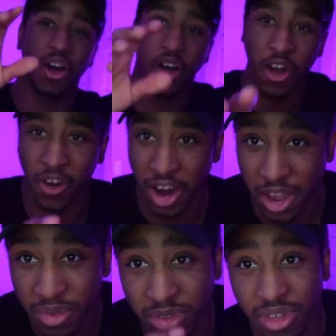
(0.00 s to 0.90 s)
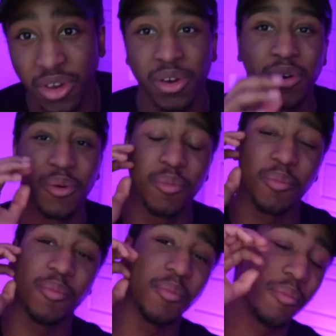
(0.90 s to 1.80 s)
Alright, so
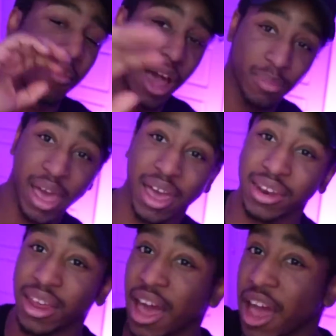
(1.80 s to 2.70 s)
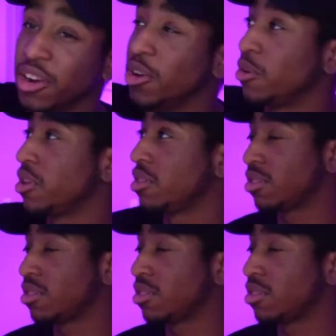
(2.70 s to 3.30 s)
my bad. I noticed